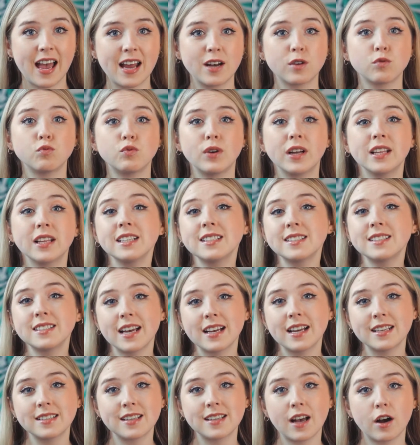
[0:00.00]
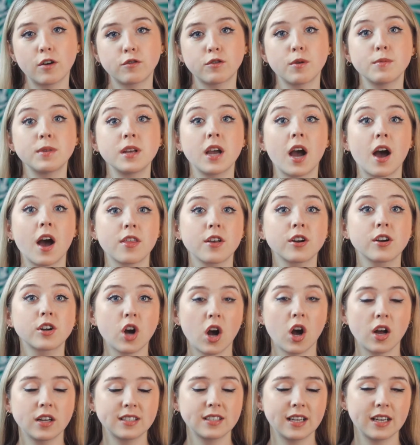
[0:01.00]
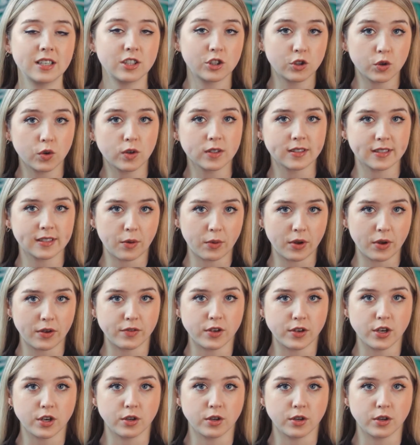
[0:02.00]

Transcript: and it really stands out from the other content tools that we've